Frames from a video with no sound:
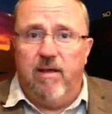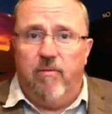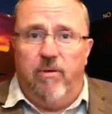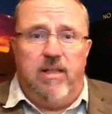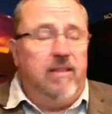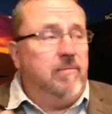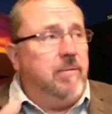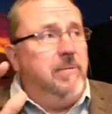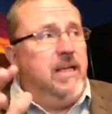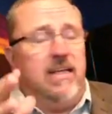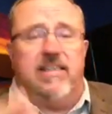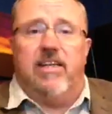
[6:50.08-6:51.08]

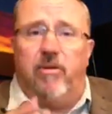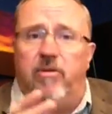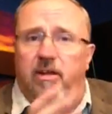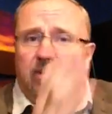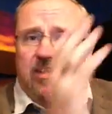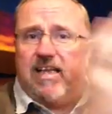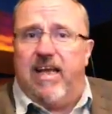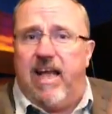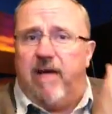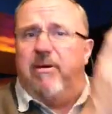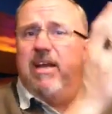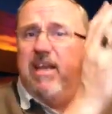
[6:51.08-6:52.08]
because they don't understand
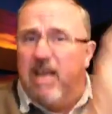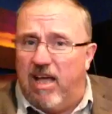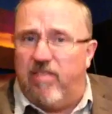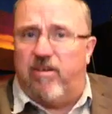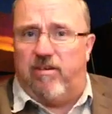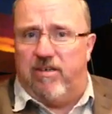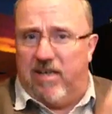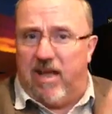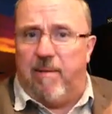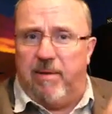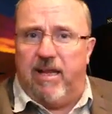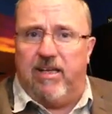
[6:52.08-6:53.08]
how another
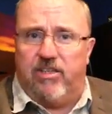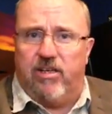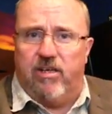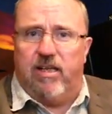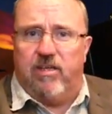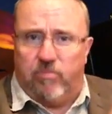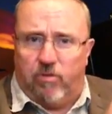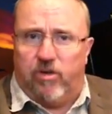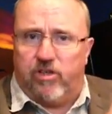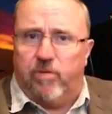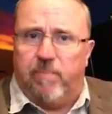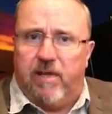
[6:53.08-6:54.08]
denomination is
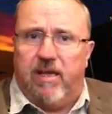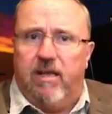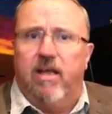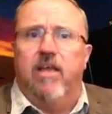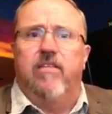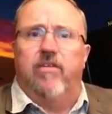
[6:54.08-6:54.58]
worshiping